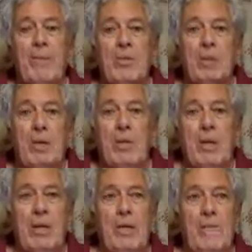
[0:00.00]
So,
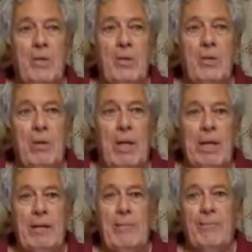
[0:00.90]
if you
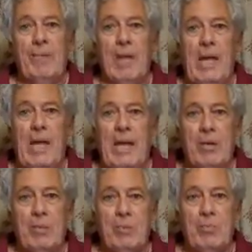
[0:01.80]
had a
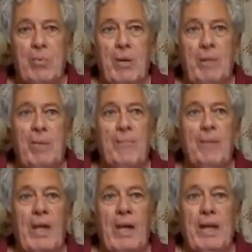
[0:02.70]
house with
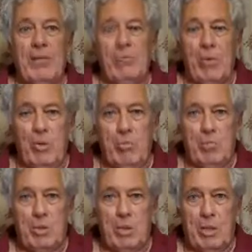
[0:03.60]
8
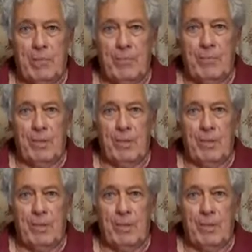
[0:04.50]
rooms in it,